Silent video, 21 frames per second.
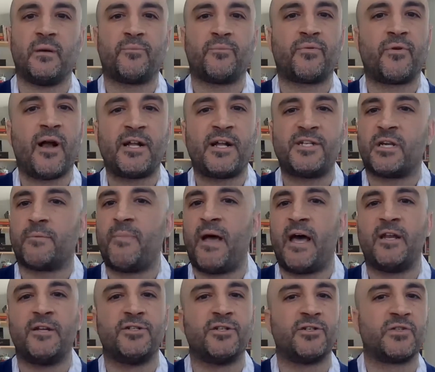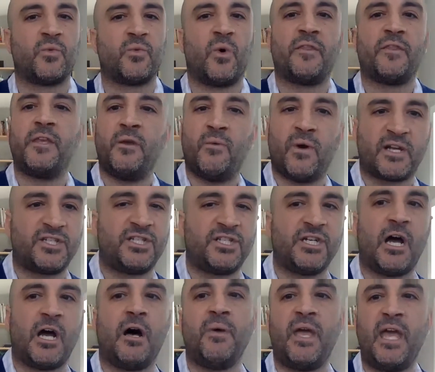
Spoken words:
Project managers want the UX job.